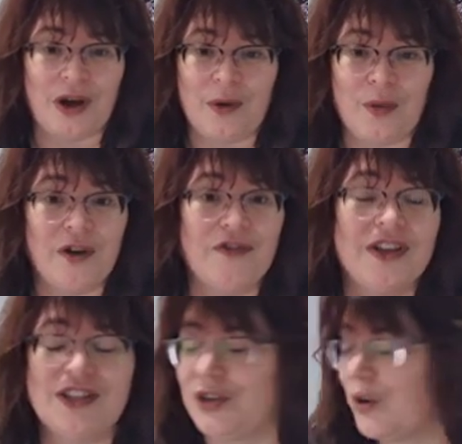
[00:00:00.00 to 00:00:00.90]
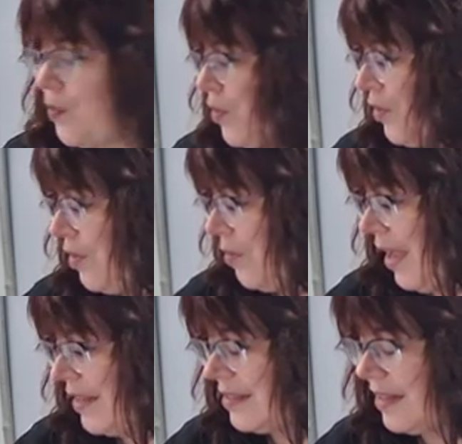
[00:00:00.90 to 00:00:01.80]
what fits your world the
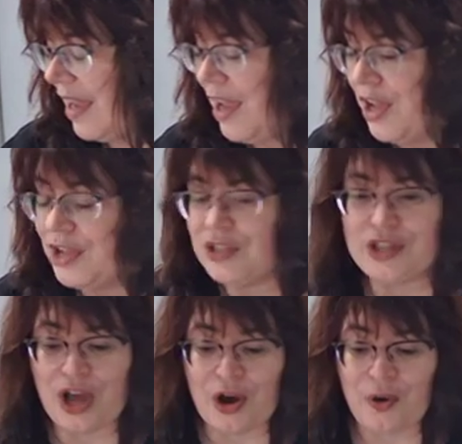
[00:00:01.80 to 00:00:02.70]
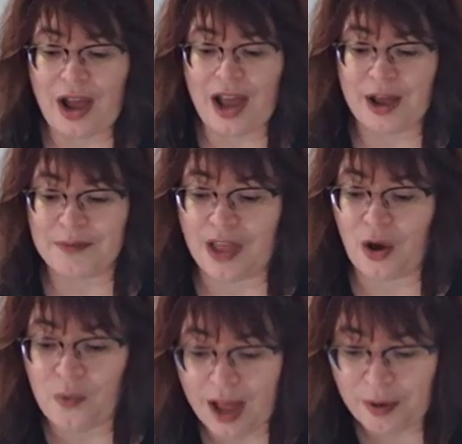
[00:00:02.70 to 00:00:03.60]
best. So
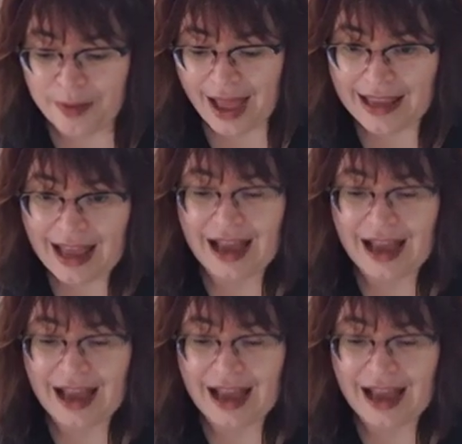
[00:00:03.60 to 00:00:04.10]
a while back, I